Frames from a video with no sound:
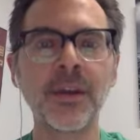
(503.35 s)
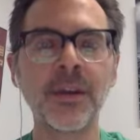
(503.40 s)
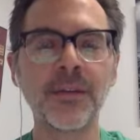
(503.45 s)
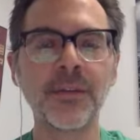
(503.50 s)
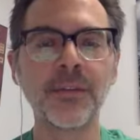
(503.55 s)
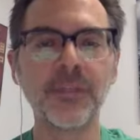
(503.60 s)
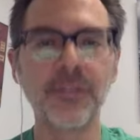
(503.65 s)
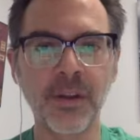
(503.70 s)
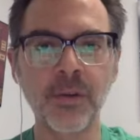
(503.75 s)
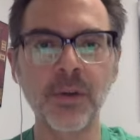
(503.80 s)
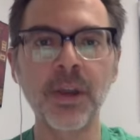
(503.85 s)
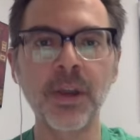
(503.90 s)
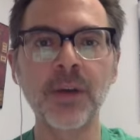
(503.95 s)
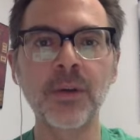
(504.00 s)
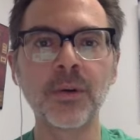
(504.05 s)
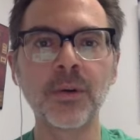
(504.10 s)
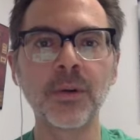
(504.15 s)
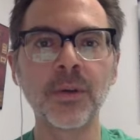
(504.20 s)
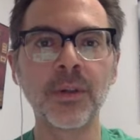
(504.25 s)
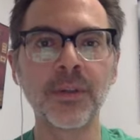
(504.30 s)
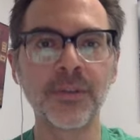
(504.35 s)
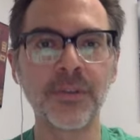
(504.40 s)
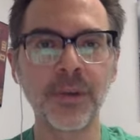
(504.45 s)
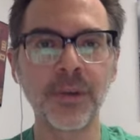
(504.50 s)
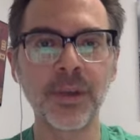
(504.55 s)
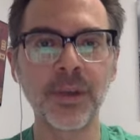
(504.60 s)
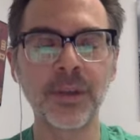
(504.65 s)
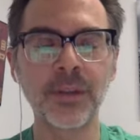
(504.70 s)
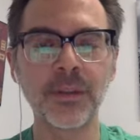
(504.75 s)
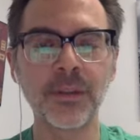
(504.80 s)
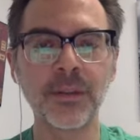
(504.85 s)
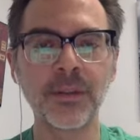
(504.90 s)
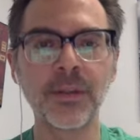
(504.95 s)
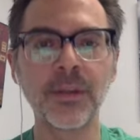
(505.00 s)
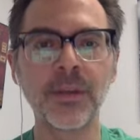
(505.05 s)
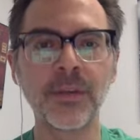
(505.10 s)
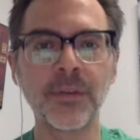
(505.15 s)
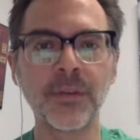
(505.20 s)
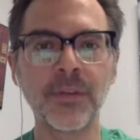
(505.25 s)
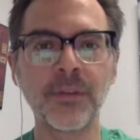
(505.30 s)
Very cool. If
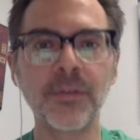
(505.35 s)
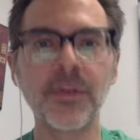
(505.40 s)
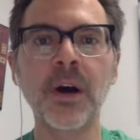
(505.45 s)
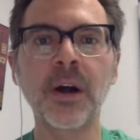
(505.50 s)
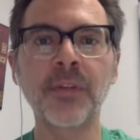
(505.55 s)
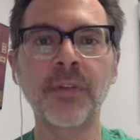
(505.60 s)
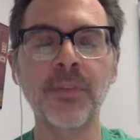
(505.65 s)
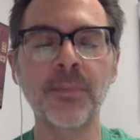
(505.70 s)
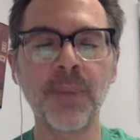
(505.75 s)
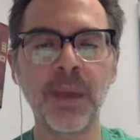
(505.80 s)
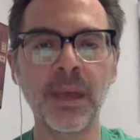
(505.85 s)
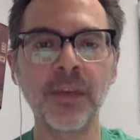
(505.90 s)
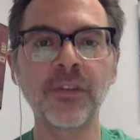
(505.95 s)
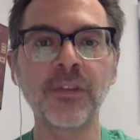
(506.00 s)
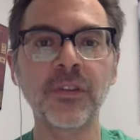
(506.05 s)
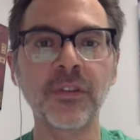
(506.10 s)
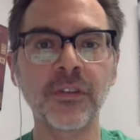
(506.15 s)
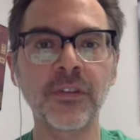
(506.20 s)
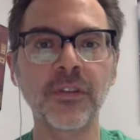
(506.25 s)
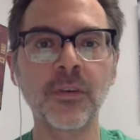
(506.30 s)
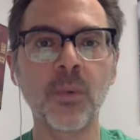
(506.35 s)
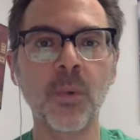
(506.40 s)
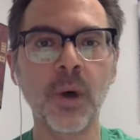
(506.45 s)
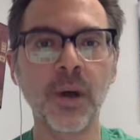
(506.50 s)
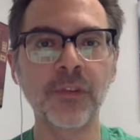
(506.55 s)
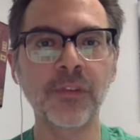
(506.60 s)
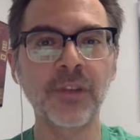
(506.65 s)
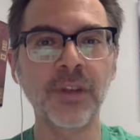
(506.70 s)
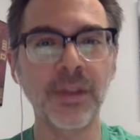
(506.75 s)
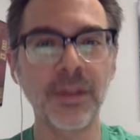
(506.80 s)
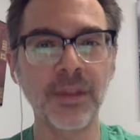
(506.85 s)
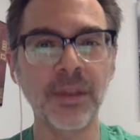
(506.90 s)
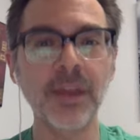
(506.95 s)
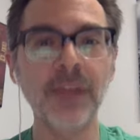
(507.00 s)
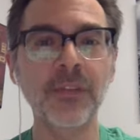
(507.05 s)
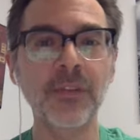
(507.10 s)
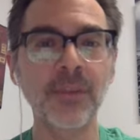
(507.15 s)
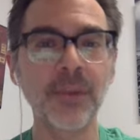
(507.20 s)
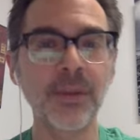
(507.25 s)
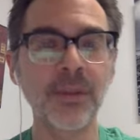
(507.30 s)
you've got the patience to watch it. I think it's
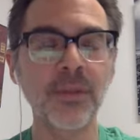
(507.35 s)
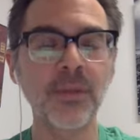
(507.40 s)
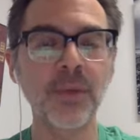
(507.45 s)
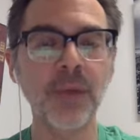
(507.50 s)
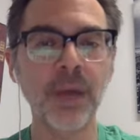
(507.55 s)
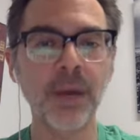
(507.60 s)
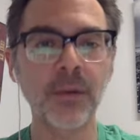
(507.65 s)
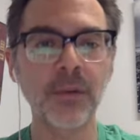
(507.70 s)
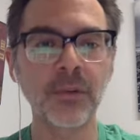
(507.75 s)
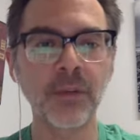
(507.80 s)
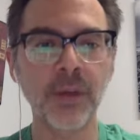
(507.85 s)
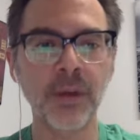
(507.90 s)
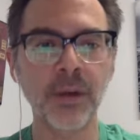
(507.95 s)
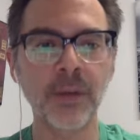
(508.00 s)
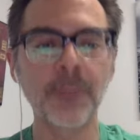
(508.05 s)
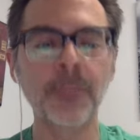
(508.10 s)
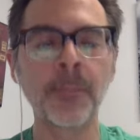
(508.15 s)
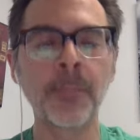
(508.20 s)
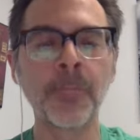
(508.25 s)
about 3 hours long.